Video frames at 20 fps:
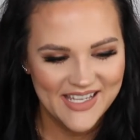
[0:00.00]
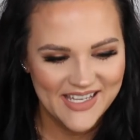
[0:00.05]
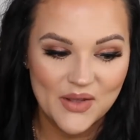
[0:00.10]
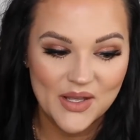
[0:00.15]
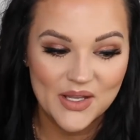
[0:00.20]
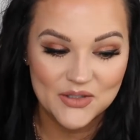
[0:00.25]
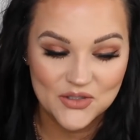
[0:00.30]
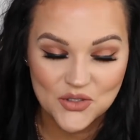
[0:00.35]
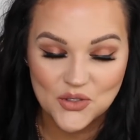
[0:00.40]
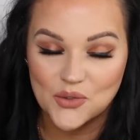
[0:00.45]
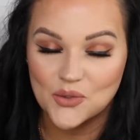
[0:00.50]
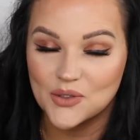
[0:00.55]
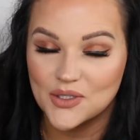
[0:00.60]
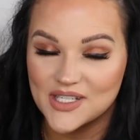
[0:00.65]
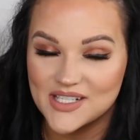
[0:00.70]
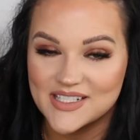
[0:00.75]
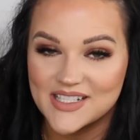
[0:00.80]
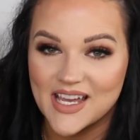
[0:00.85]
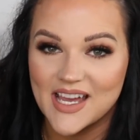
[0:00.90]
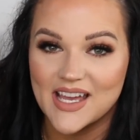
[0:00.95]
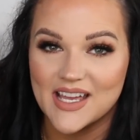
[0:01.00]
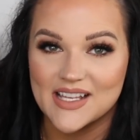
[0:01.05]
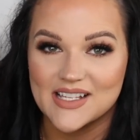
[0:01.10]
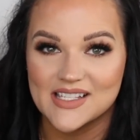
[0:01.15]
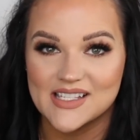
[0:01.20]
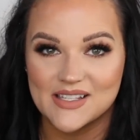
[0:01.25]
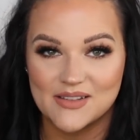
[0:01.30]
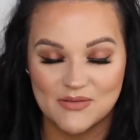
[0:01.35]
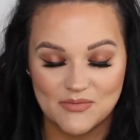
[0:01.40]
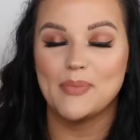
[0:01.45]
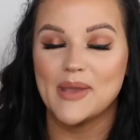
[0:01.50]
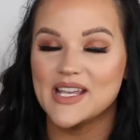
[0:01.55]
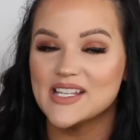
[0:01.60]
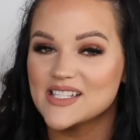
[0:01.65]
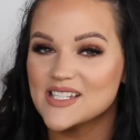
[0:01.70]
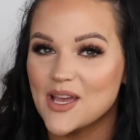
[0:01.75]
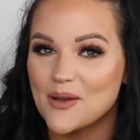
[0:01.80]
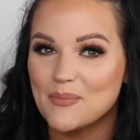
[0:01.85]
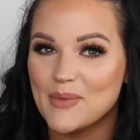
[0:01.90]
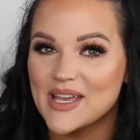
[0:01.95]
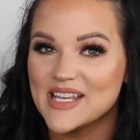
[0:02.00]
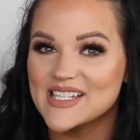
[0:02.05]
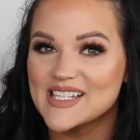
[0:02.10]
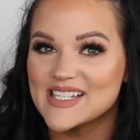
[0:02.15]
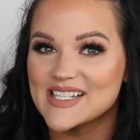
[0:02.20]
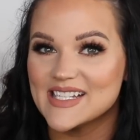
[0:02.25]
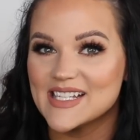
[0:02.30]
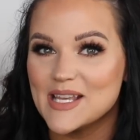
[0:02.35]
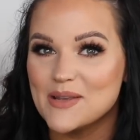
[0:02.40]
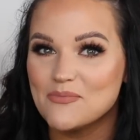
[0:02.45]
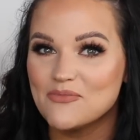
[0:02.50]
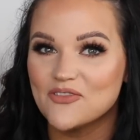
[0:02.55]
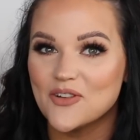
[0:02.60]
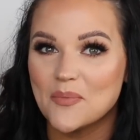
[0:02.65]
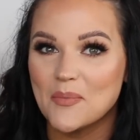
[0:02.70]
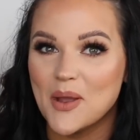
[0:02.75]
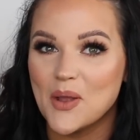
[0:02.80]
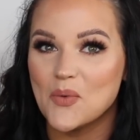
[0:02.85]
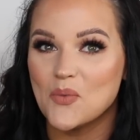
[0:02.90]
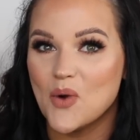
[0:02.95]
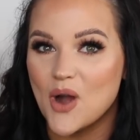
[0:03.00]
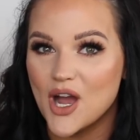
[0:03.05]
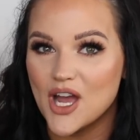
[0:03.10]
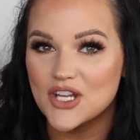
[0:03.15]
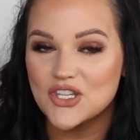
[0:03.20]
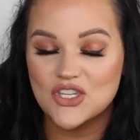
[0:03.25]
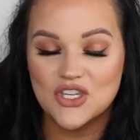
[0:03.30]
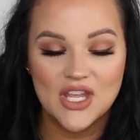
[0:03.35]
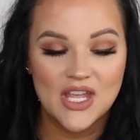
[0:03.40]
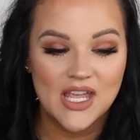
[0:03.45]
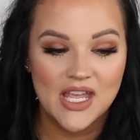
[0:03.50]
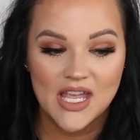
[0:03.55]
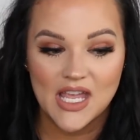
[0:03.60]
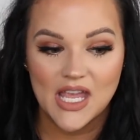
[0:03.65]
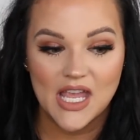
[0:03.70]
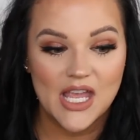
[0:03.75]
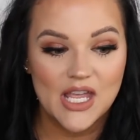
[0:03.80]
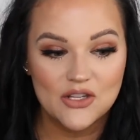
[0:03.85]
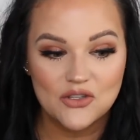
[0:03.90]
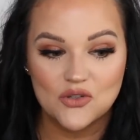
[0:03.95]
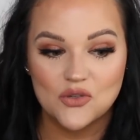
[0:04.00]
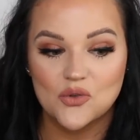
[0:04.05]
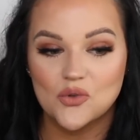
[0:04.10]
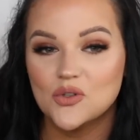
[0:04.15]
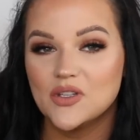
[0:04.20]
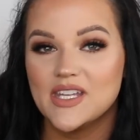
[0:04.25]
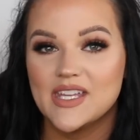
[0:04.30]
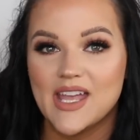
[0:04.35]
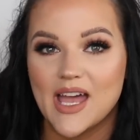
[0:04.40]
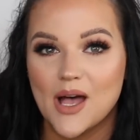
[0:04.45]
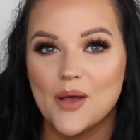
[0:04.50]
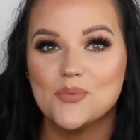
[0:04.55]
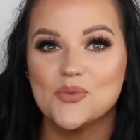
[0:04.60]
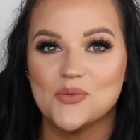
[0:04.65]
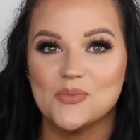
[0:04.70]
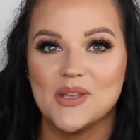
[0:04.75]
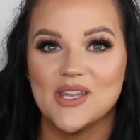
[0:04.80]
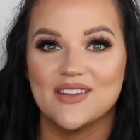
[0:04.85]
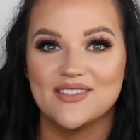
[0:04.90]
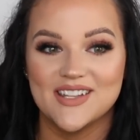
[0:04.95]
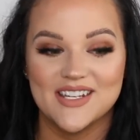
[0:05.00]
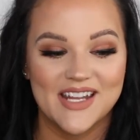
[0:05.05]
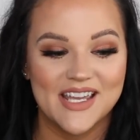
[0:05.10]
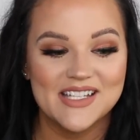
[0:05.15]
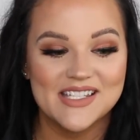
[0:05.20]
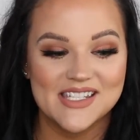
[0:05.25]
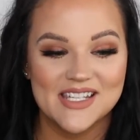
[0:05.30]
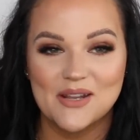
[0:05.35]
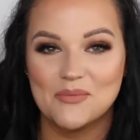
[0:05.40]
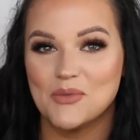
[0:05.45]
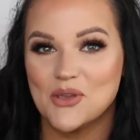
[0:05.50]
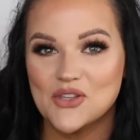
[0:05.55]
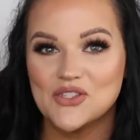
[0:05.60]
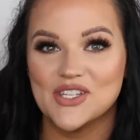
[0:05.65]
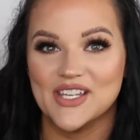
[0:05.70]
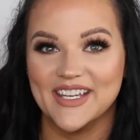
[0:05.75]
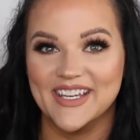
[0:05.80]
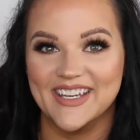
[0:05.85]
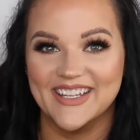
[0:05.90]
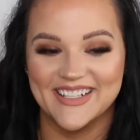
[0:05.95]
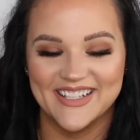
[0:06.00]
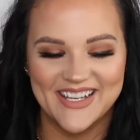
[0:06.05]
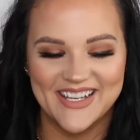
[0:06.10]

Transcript: It truly does. Based on my sleep from my watch, it truly helps me on the nights that I'm using it.